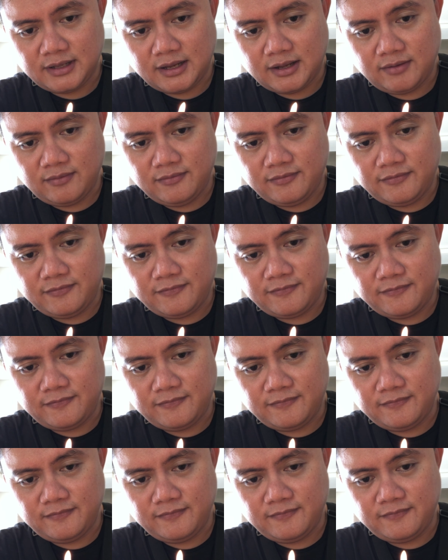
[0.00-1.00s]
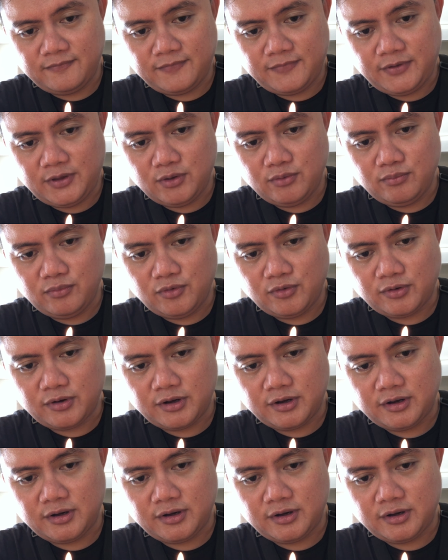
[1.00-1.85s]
have a few more.